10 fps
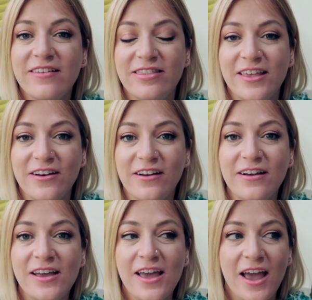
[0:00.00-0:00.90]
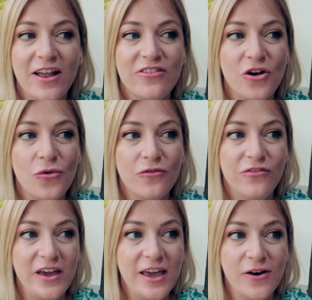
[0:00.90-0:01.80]
is thinner, and so
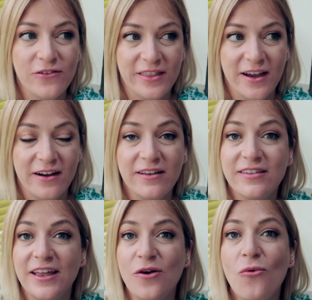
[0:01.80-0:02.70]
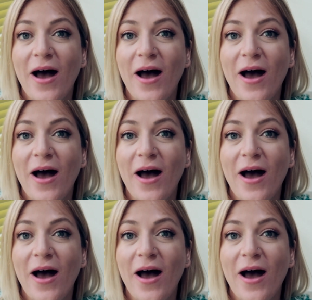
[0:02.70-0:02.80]
V over there is getting